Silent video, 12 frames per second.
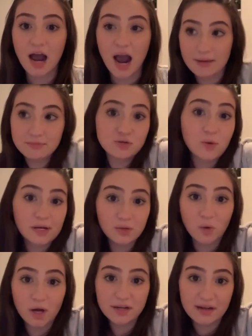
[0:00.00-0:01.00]
I'm
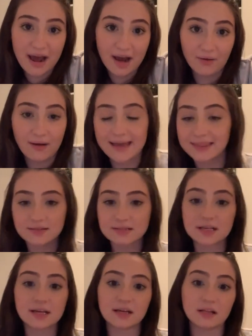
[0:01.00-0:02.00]
21 now, and there's, like,